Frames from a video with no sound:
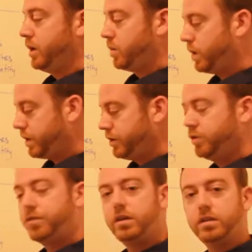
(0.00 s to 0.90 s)
while
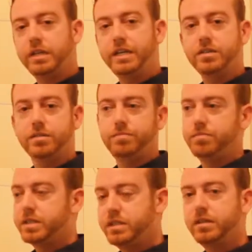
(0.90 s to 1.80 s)
nofollow links
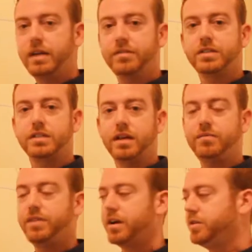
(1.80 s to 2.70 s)
still have
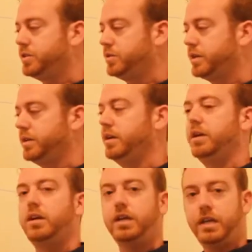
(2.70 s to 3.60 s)
some value to it
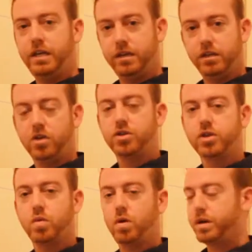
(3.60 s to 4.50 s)
in the
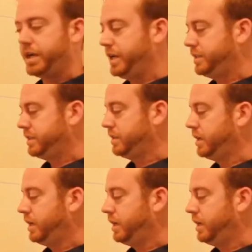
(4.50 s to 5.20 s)
large quantities,